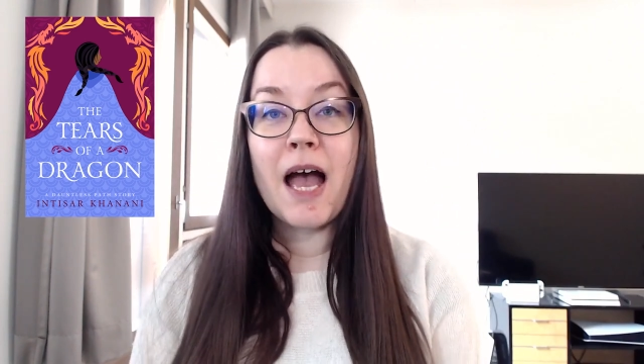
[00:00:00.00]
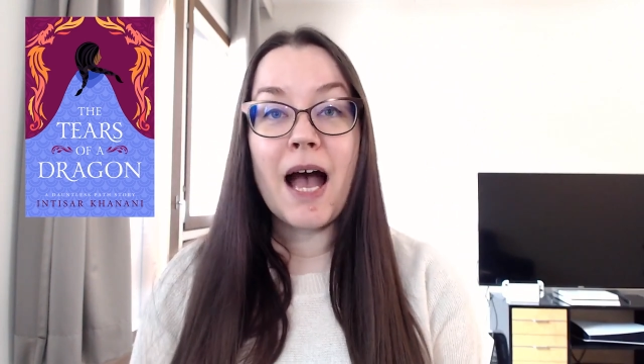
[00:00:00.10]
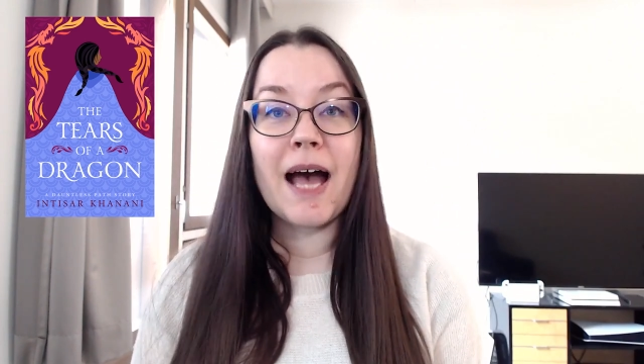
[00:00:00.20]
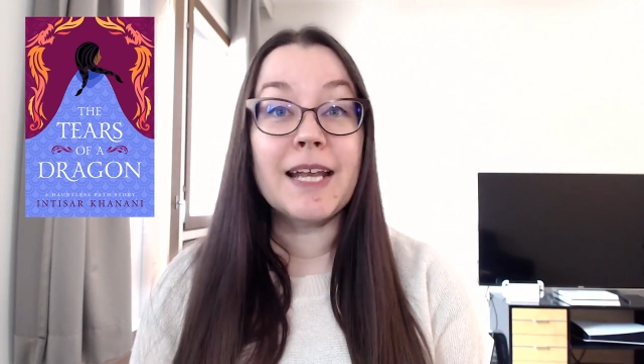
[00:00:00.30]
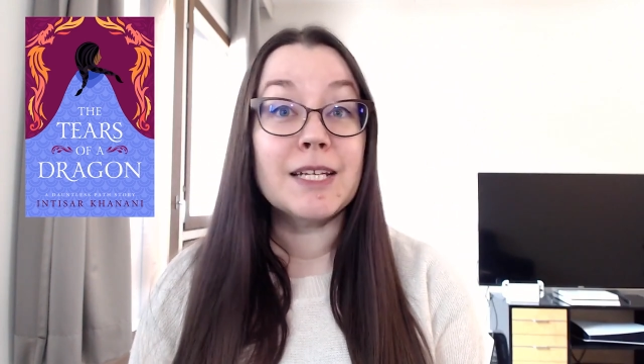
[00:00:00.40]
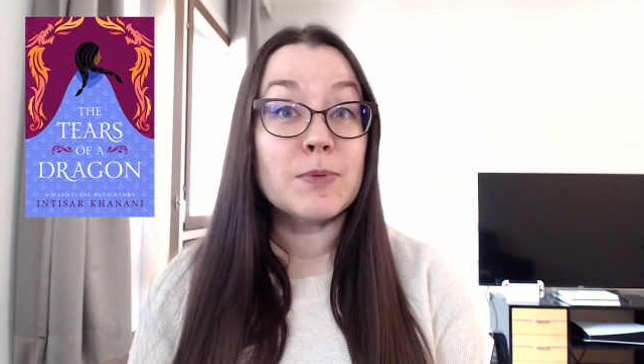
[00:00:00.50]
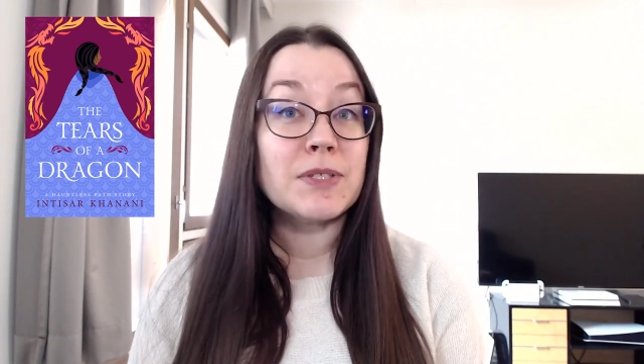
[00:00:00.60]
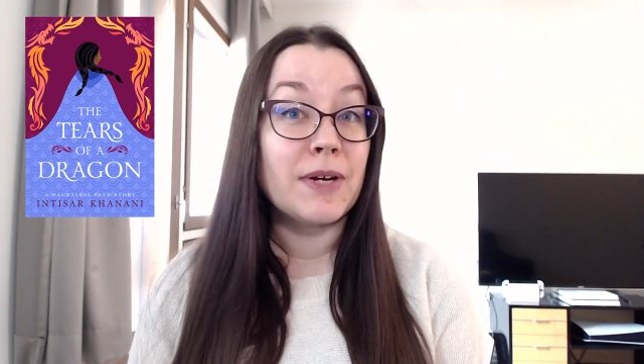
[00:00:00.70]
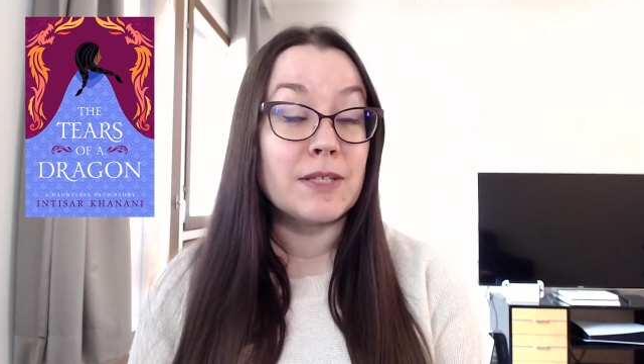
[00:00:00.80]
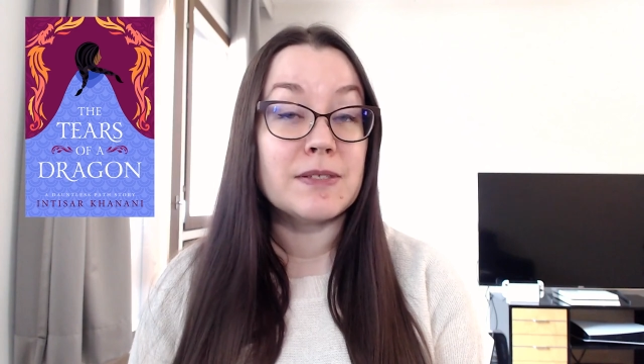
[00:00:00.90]
and it was
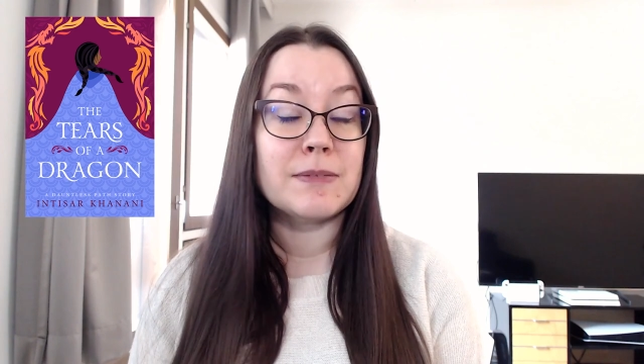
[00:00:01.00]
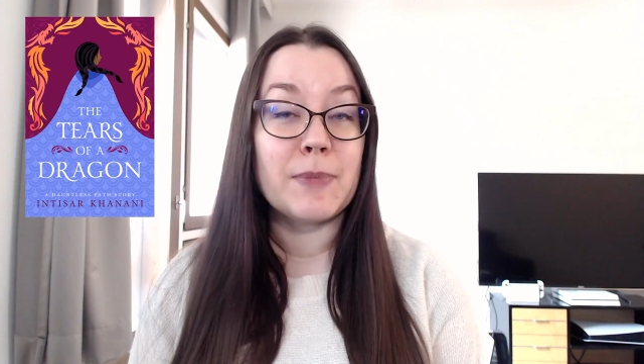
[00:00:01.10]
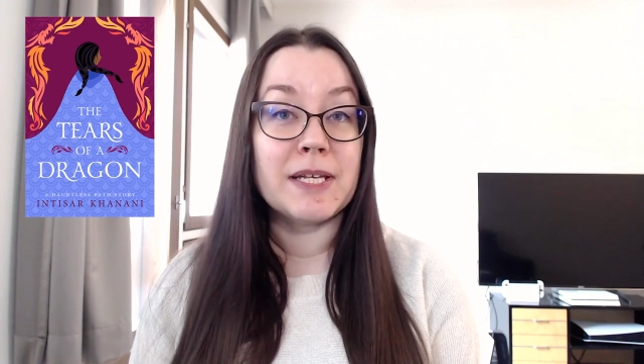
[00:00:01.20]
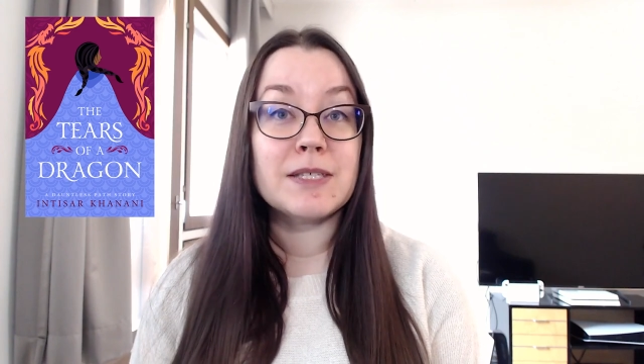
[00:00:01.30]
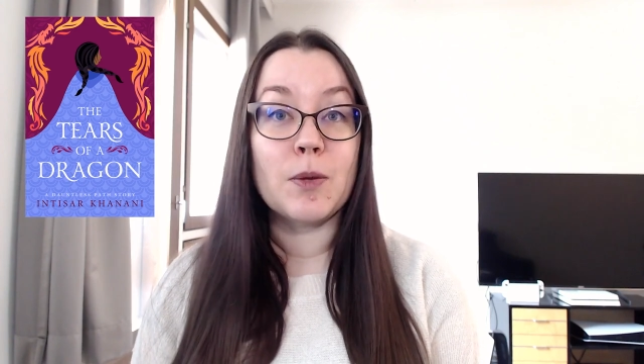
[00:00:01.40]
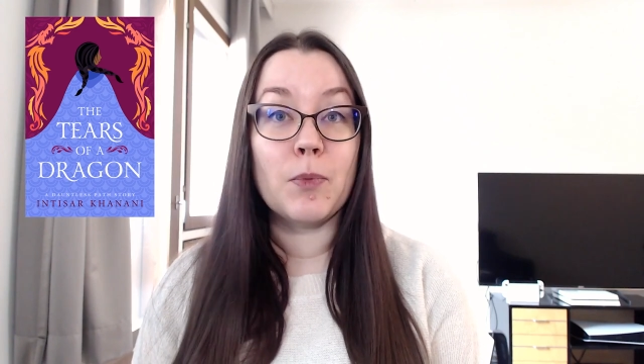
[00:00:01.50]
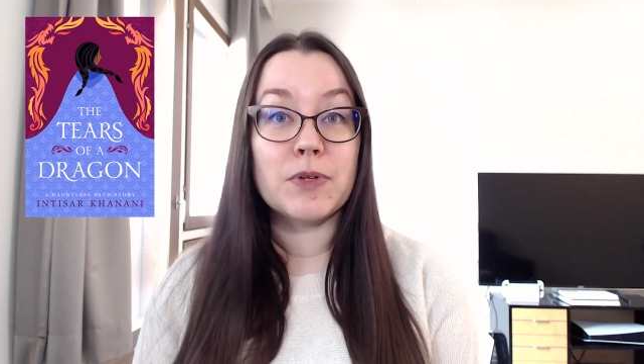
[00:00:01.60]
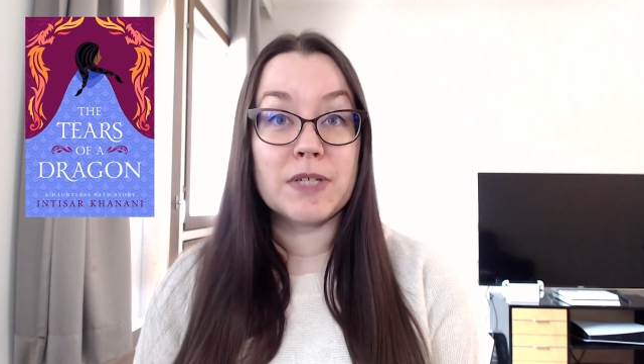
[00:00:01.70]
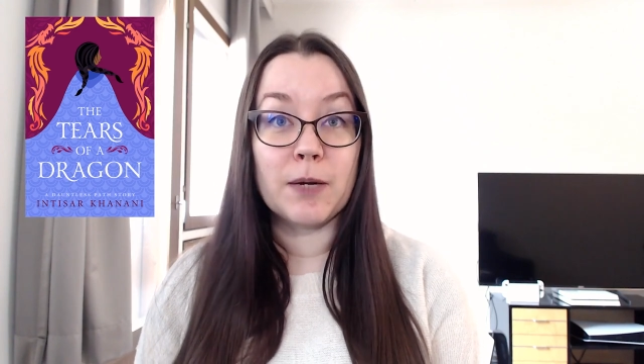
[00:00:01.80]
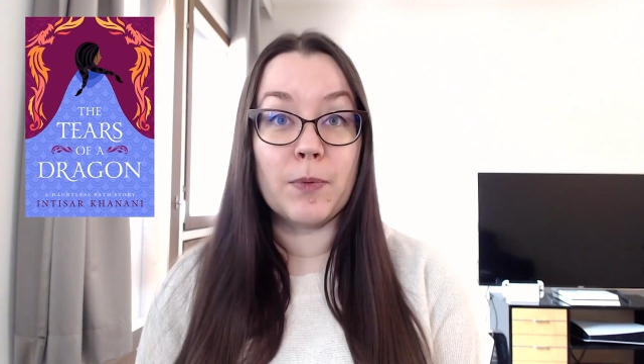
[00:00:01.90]
great to spend some more
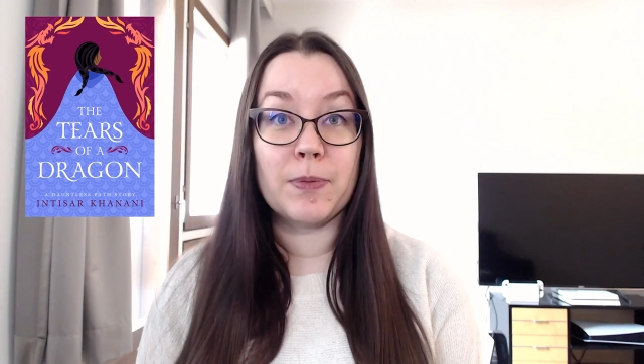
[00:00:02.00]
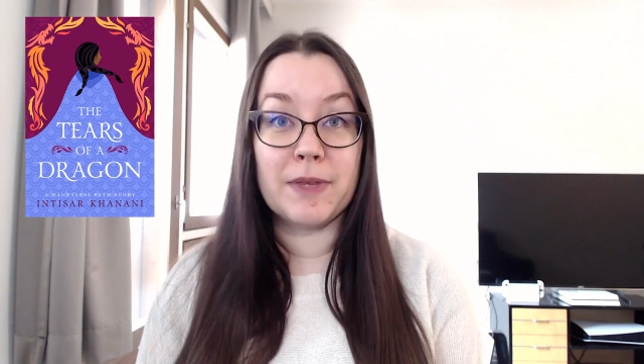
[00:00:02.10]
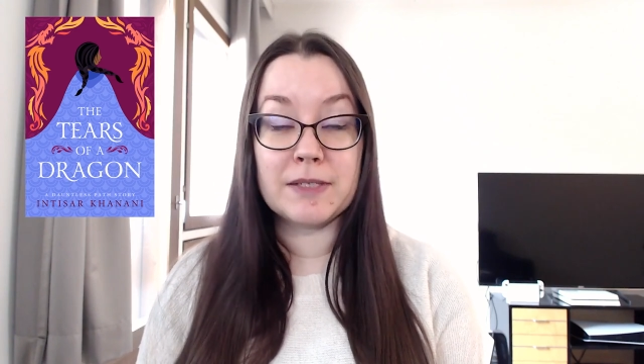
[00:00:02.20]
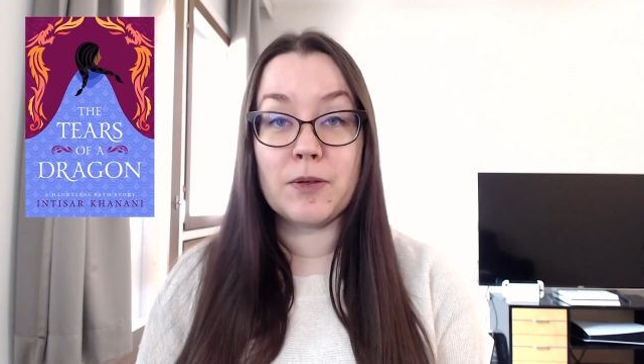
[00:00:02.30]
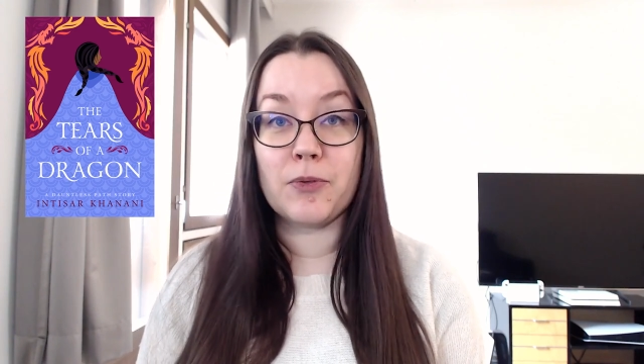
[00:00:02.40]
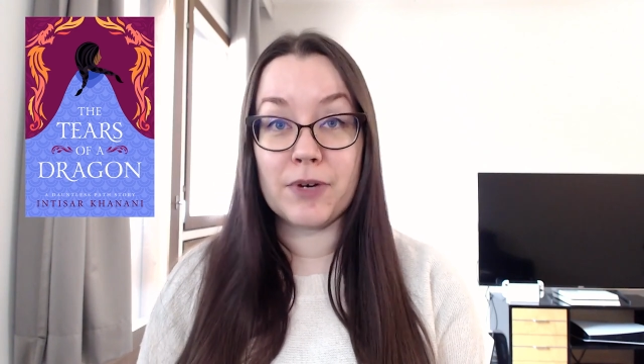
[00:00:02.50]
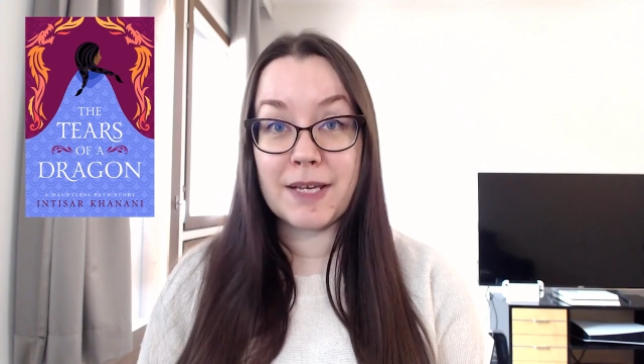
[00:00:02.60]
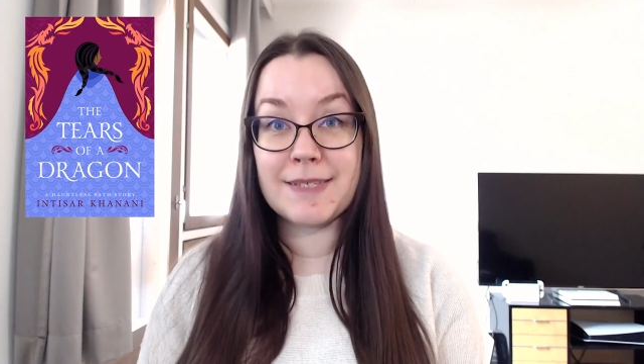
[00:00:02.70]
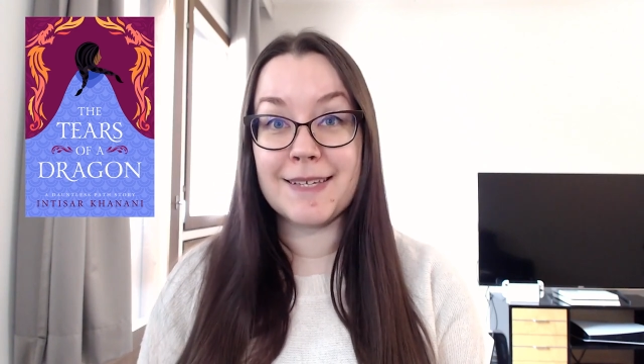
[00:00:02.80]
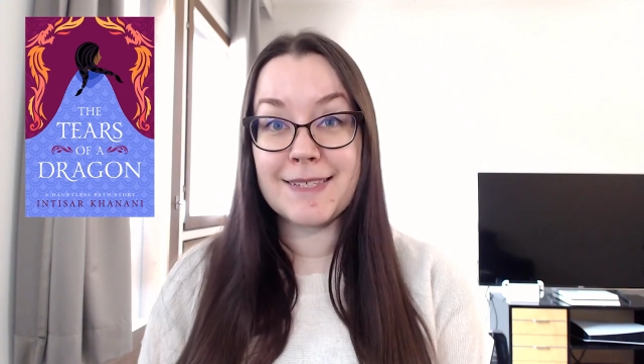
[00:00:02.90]
time with these
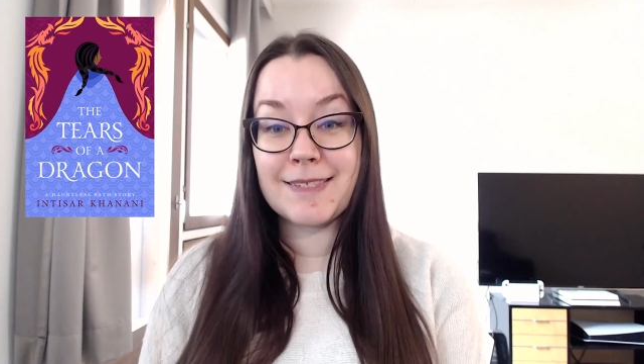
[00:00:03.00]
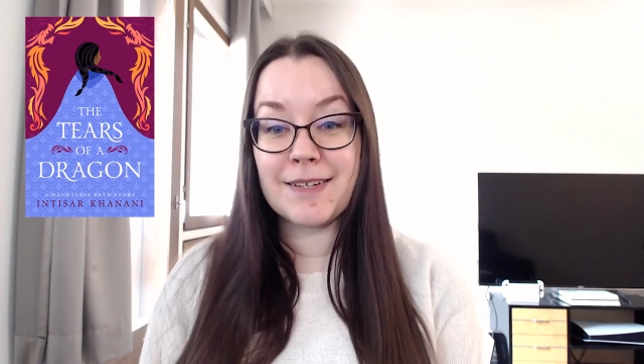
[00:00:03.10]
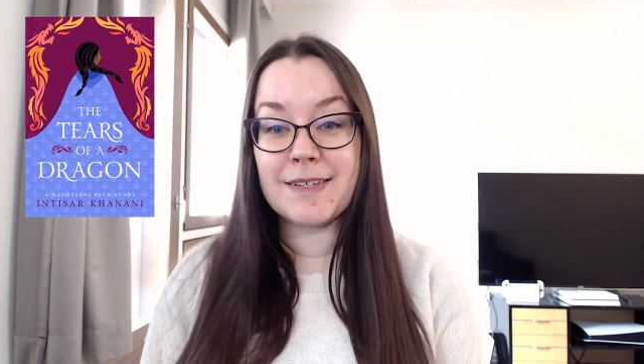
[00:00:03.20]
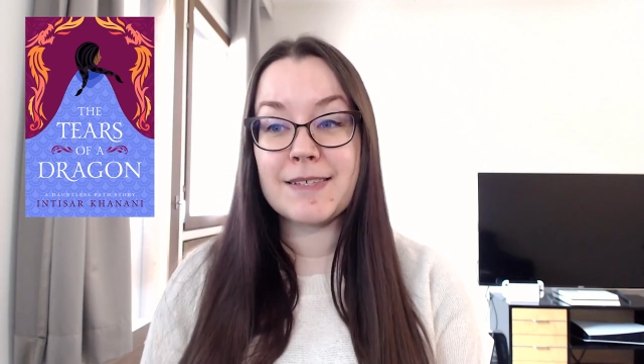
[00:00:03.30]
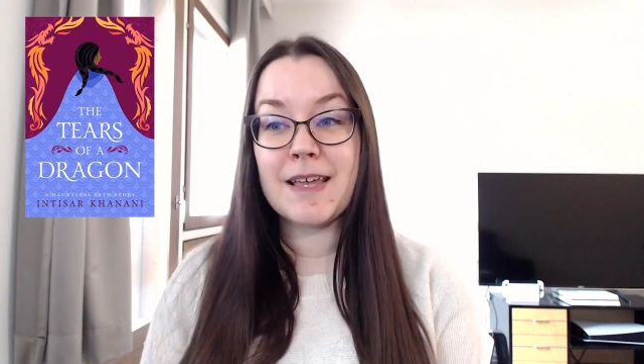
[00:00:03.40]
three sisters.